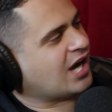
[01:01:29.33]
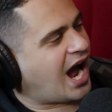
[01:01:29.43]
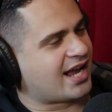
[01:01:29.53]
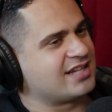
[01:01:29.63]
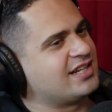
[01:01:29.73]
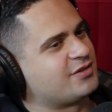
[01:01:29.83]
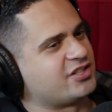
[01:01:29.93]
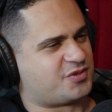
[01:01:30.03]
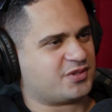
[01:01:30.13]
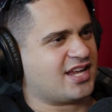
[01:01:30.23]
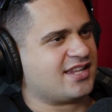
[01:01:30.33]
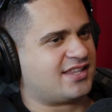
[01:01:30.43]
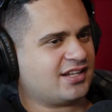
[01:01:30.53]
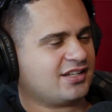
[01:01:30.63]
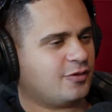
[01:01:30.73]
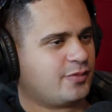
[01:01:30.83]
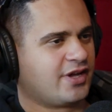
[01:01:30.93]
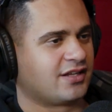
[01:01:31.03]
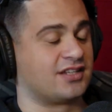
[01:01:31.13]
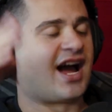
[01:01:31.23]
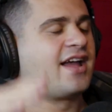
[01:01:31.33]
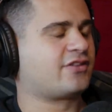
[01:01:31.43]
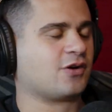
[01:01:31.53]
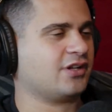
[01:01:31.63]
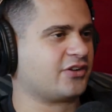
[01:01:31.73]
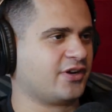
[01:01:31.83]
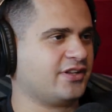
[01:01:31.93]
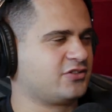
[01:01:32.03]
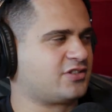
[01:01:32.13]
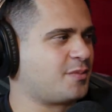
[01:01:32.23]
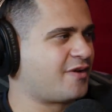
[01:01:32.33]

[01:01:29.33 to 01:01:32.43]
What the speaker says: I guess I just resent it a little bit because I totally agree. And these are some of my